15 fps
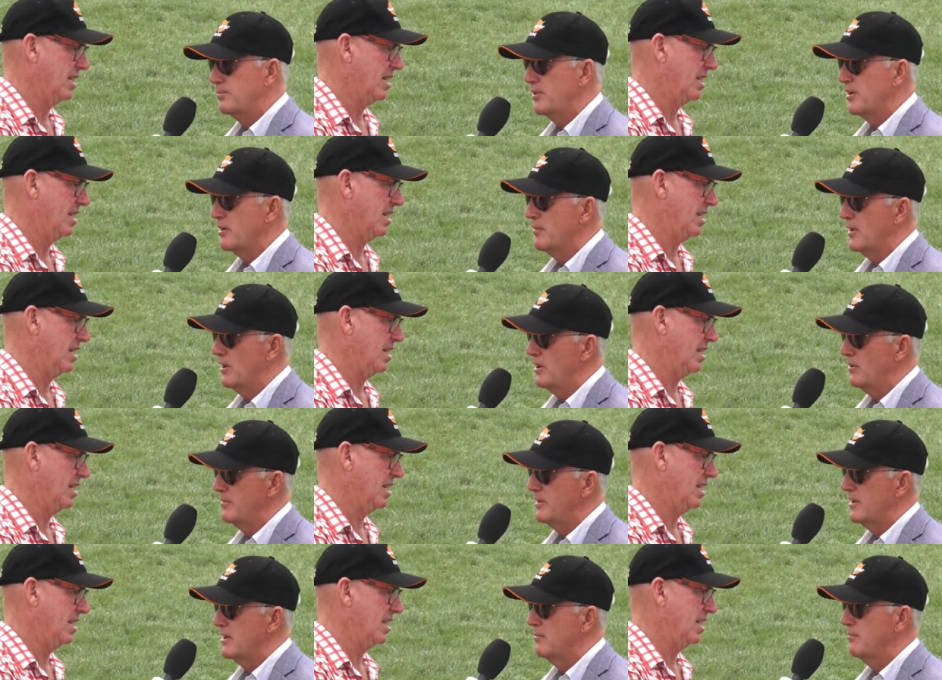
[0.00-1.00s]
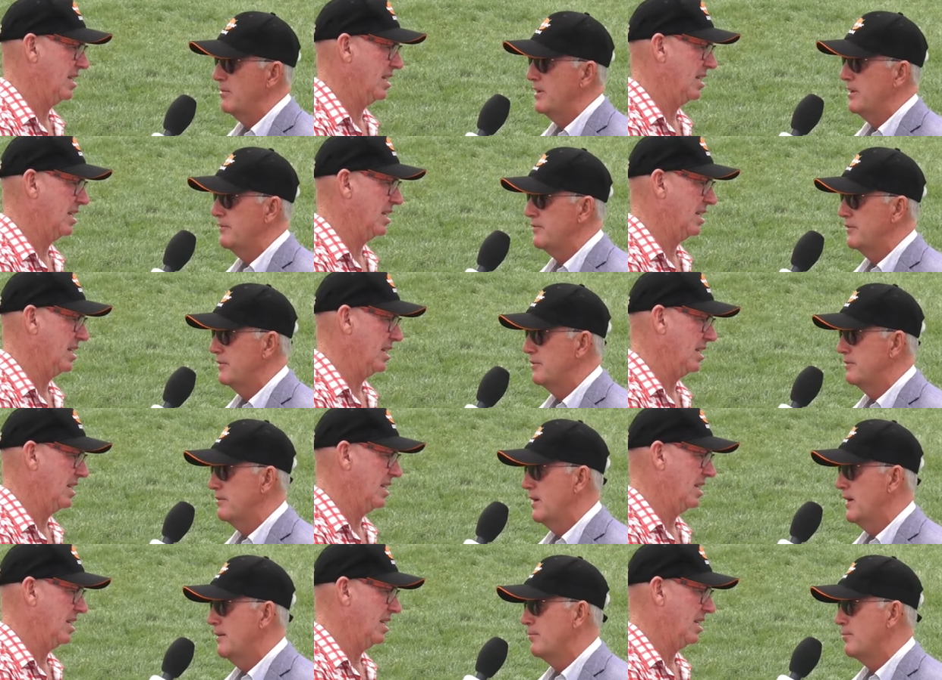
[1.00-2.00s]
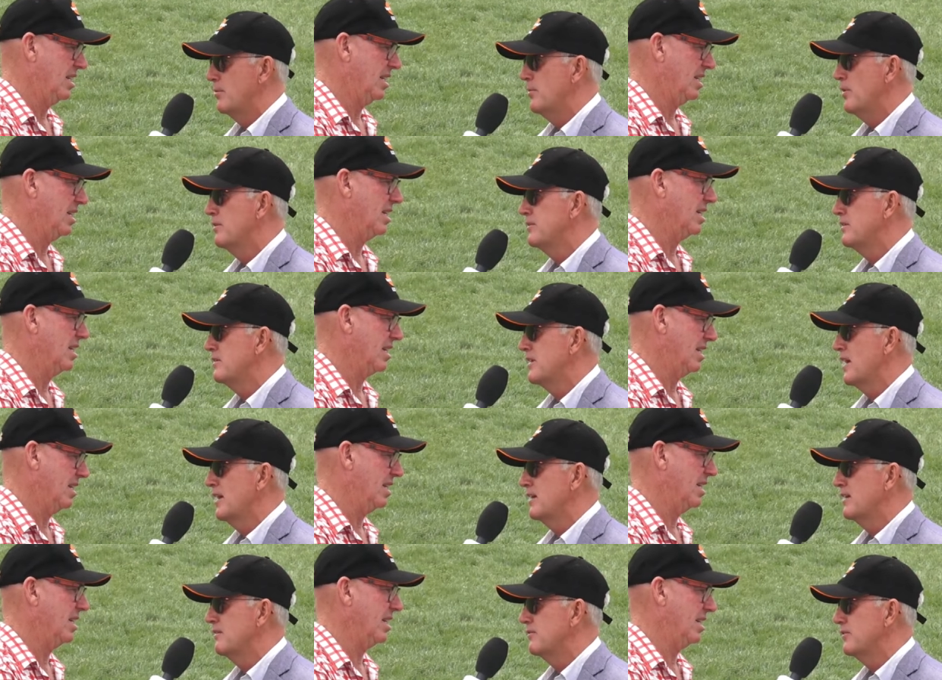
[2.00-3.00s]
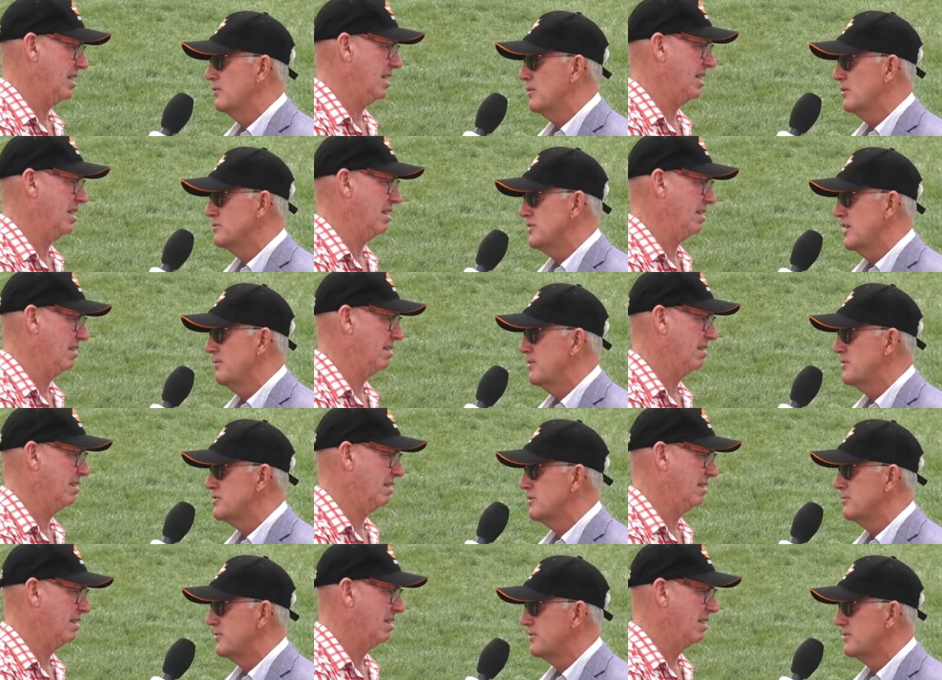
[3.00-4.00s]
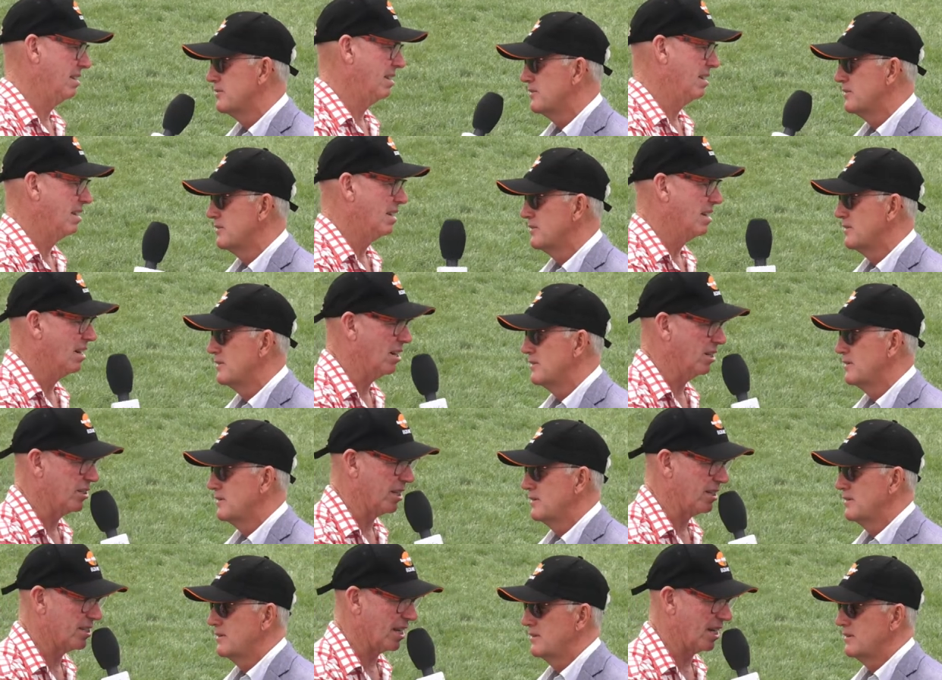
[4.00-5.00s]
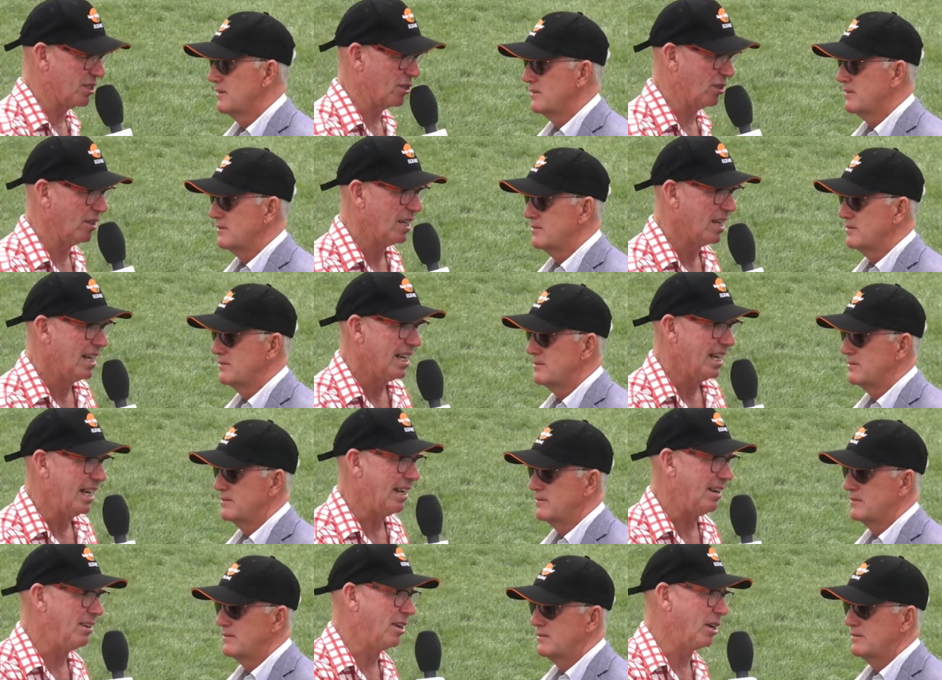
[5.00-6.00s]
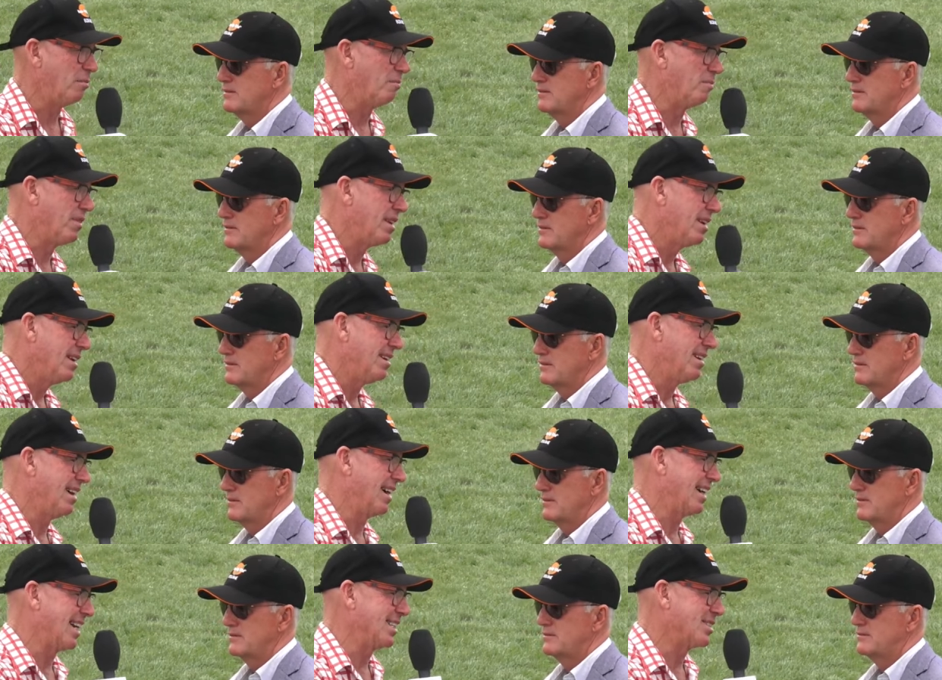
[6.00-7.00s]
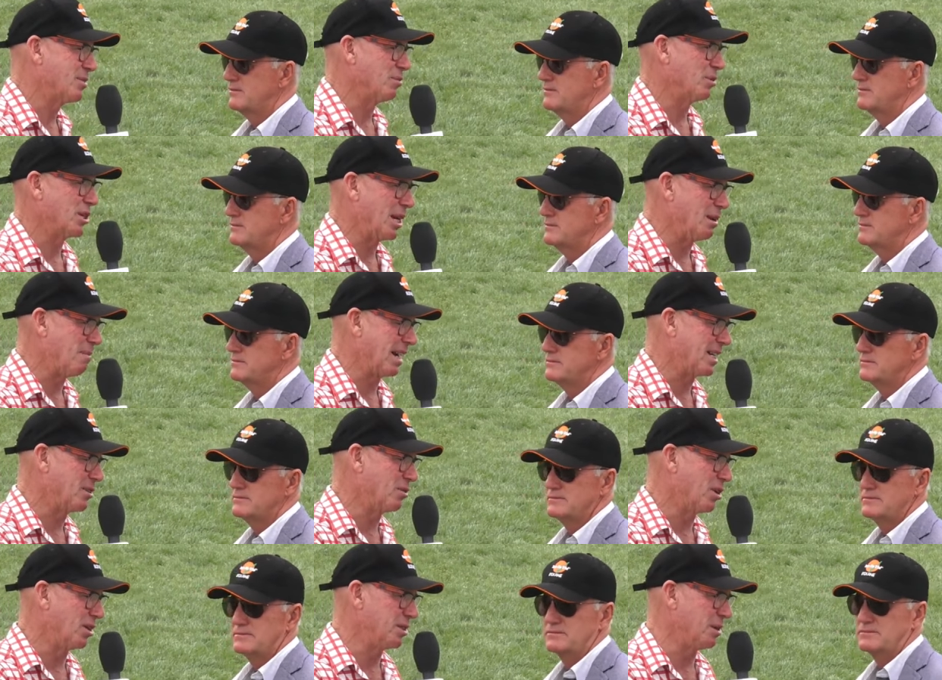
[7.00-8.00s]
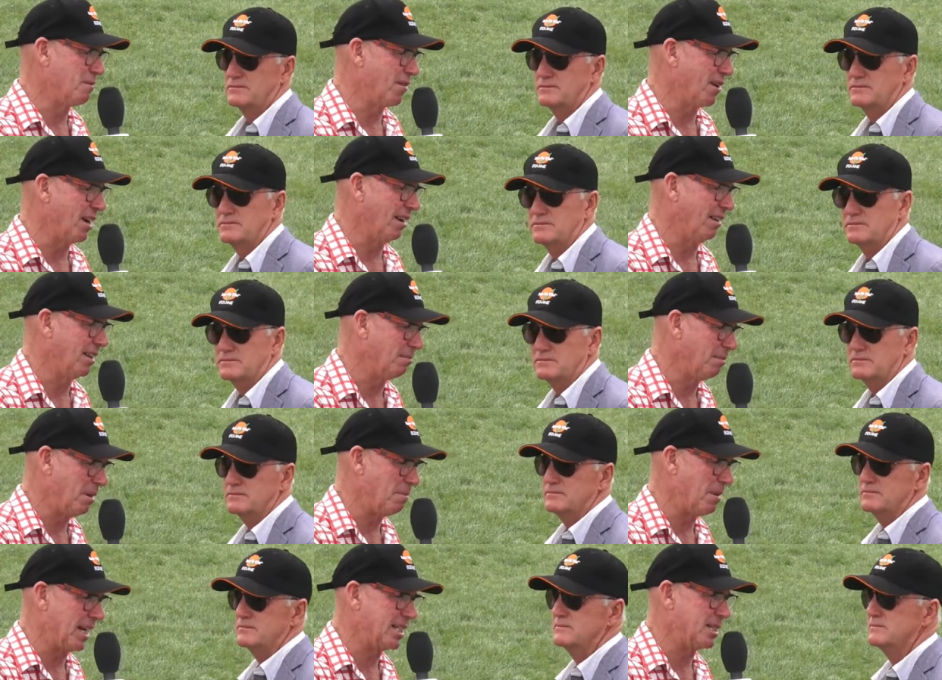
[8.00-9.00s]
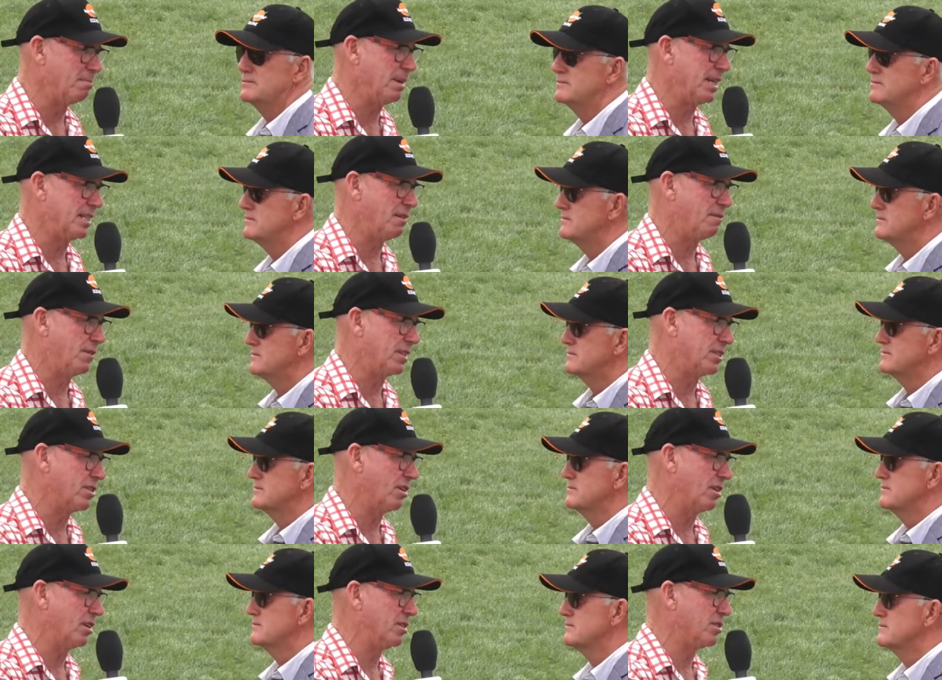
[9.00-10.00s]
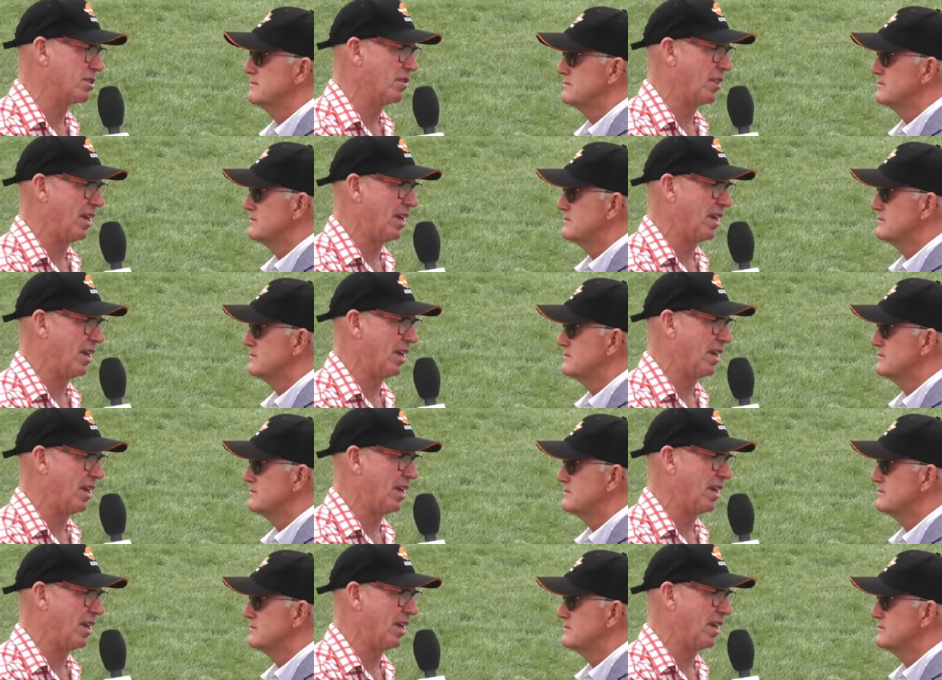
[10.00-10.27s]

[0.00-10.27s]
Speaker 1: bring them home, and get them ready for um, in Canada for the World Championships
Speaker 2: uh, sensational. And um, yeah, I guess getting back to Rosie, Vital, it, it, makes a big difference not only to